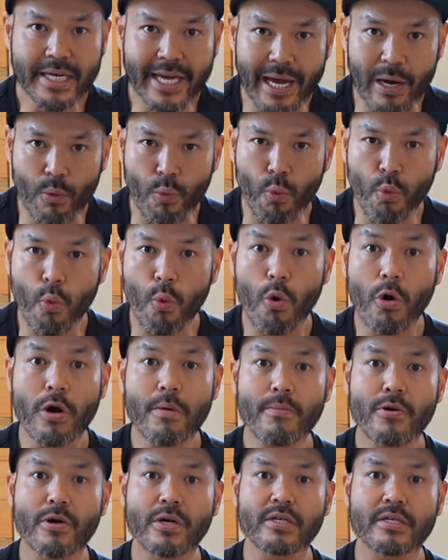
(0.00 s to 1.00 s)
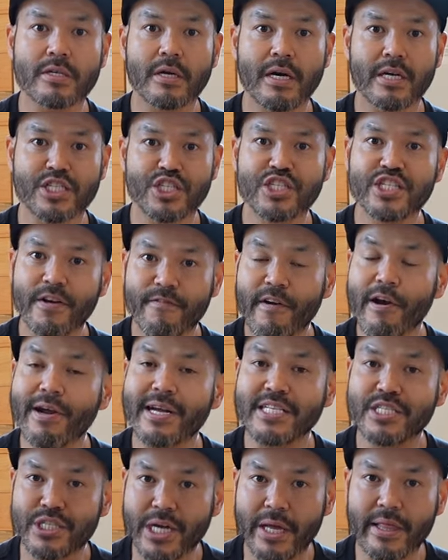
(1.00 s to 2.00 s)
get warmer, uh,
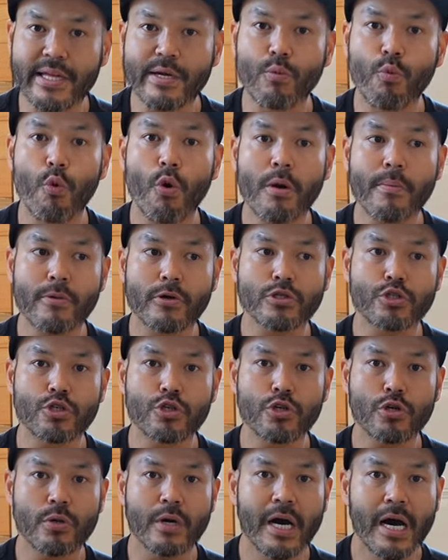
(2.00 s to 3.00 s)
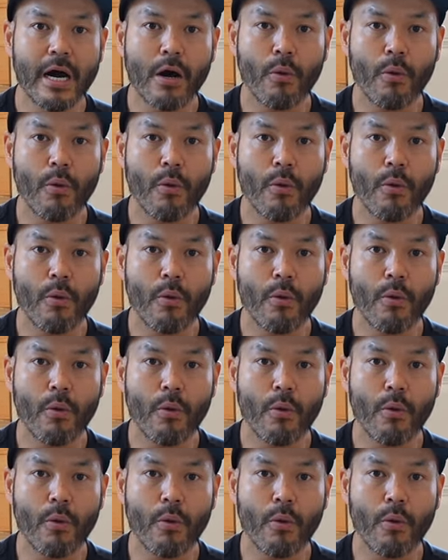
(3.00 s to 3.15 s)
very gently warmer too,